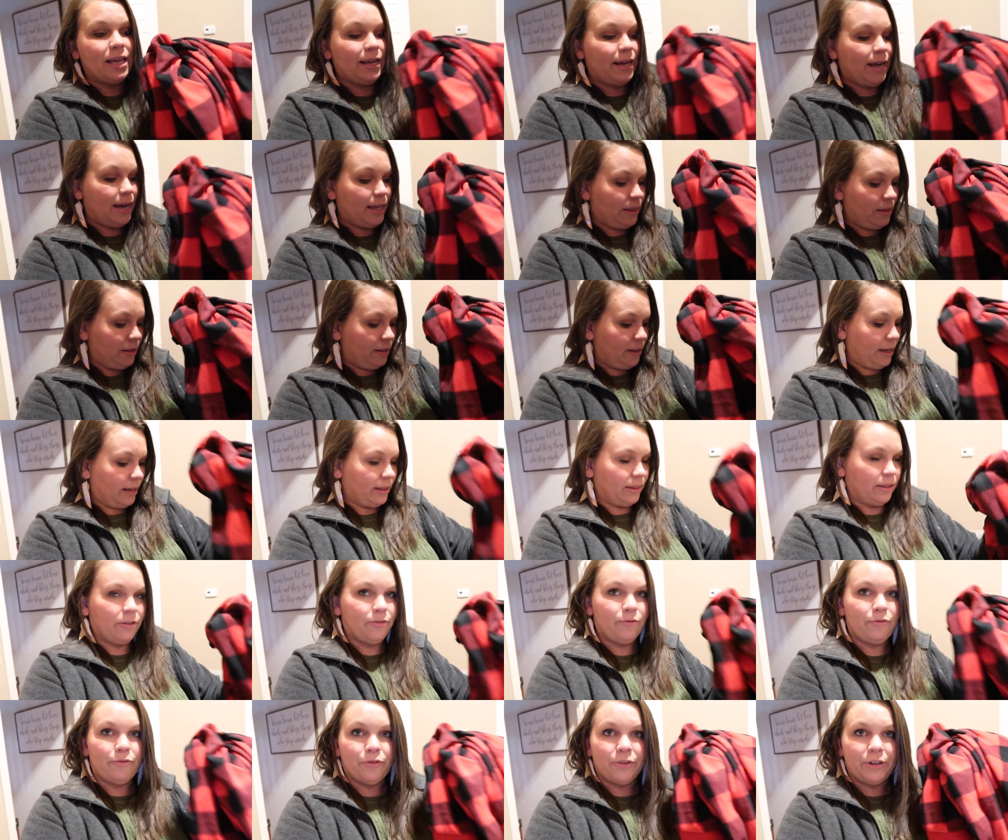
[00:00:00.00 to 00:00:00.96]
I got the like
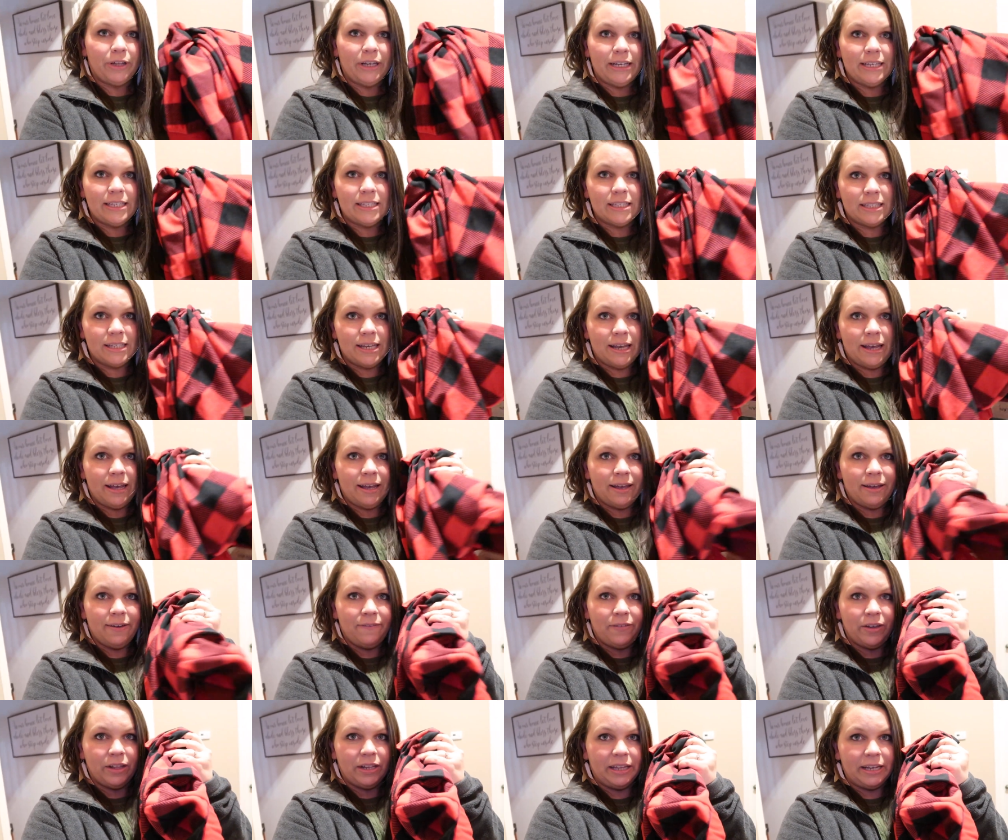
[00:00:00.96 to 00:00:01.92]
the fleece
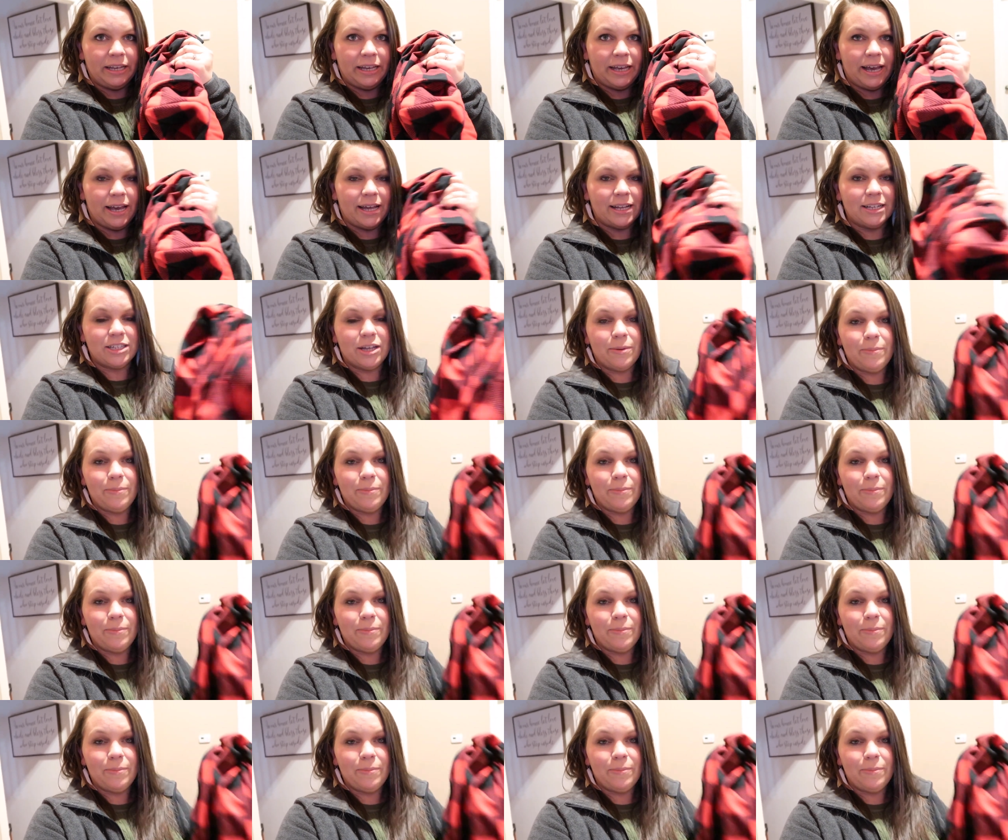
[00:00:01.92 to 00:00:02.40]
feeling kind.